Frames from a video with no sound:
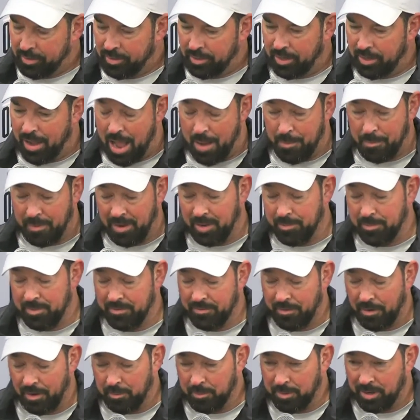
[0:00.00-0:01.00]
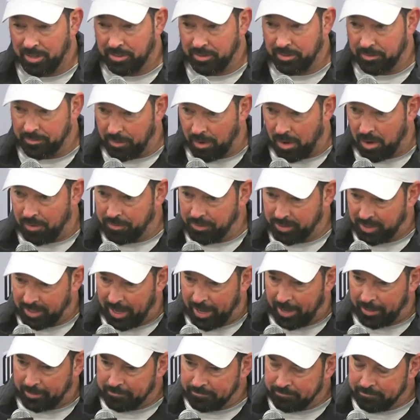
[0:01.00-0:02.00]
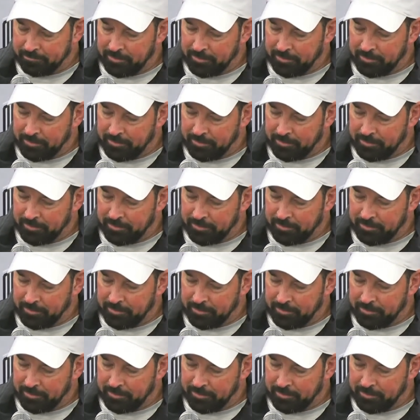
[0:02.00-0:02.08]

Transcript: I'm going to be very much involved with that.